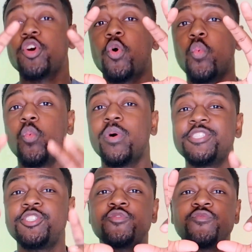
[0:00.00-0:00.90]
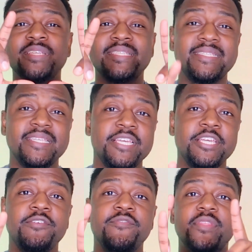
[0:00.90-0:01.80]
So once you've
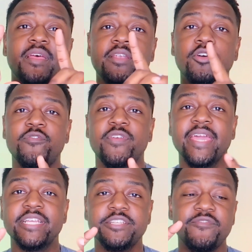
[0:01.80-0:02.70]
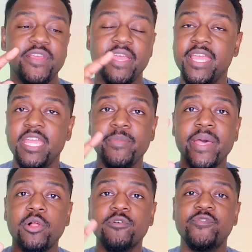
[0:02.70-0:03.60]
received a notification via
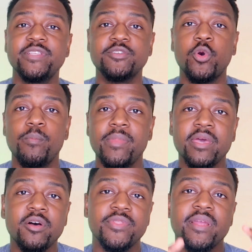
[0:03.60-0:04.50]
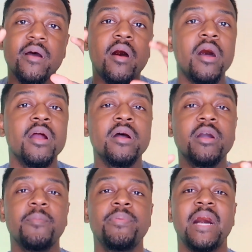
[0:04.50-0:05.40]
email or physical mail, there are
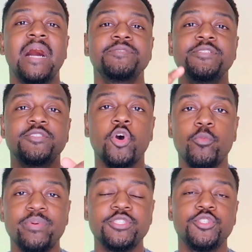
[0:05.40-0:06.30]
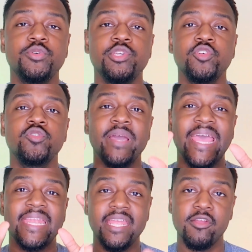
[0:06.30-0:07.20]
a couple options open to you,
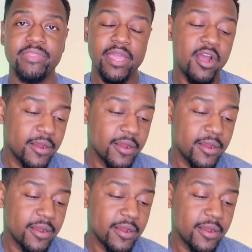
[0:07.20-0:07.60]
and here they